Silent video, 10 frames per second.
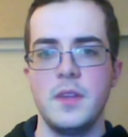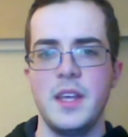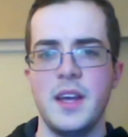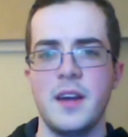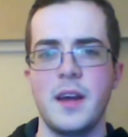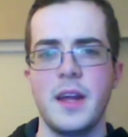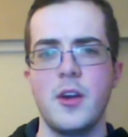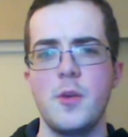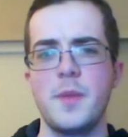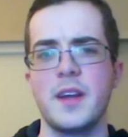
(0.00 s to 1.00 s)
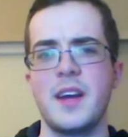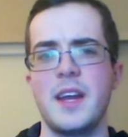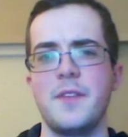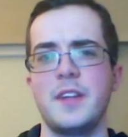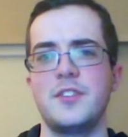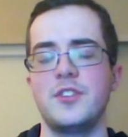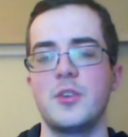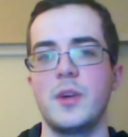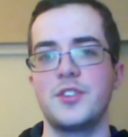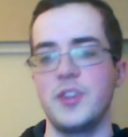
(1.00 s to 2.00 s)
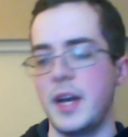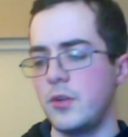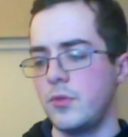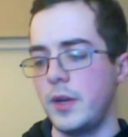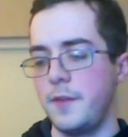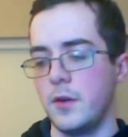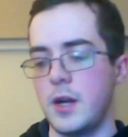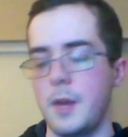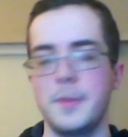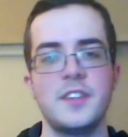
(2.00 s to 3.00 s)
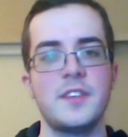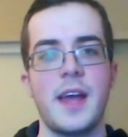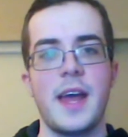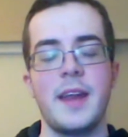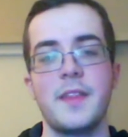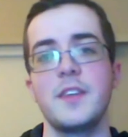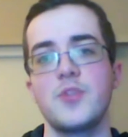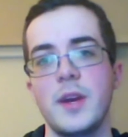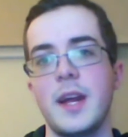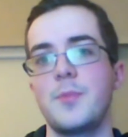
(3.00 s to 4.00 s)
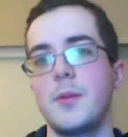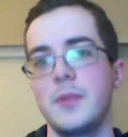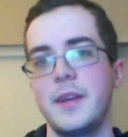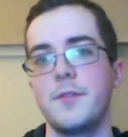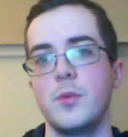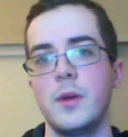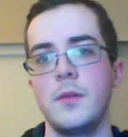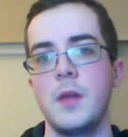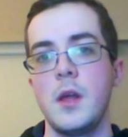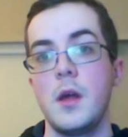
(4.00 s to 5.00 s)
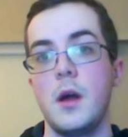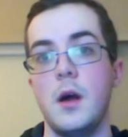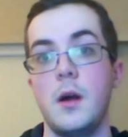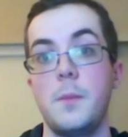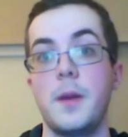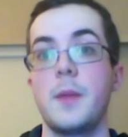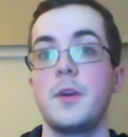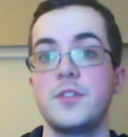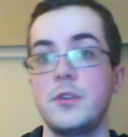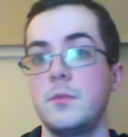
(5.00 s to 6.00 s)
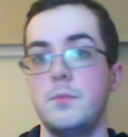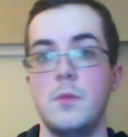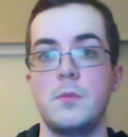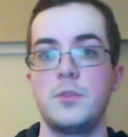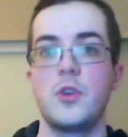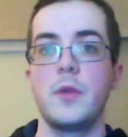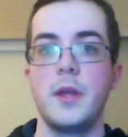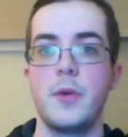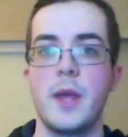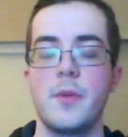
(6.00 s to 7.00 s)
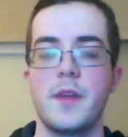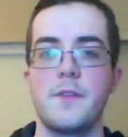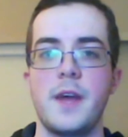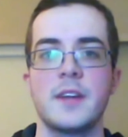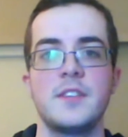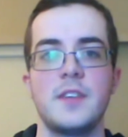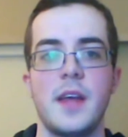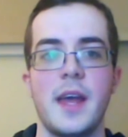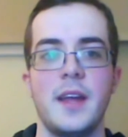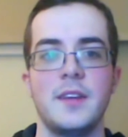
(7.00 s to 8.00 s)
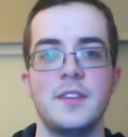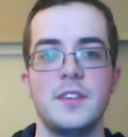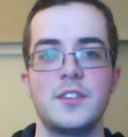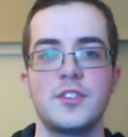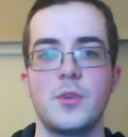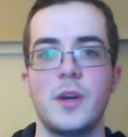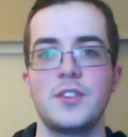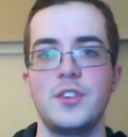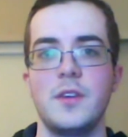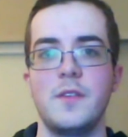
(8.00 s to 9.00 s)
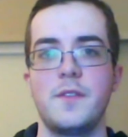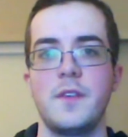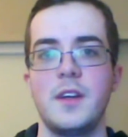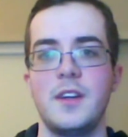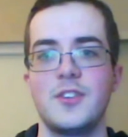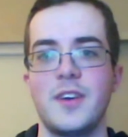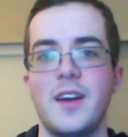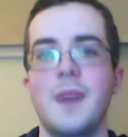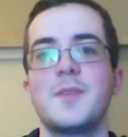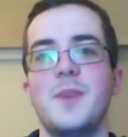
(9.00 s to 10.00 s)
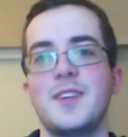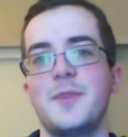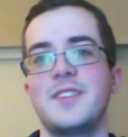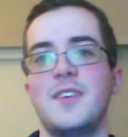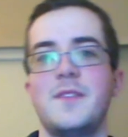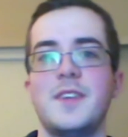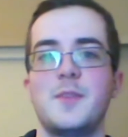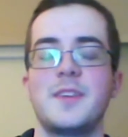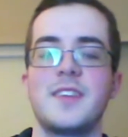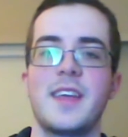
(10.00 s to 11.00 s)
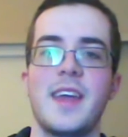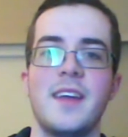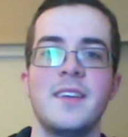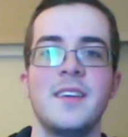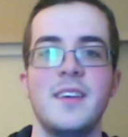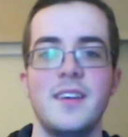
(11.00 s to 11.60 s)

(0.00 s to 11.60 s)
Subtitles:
yeah, I hope that kind of answers your question. I don't really feel competent, and at this rate, I probably never will, but I'm also totally okay with that fact, and it's just a question of trying to optimize myself as best I can,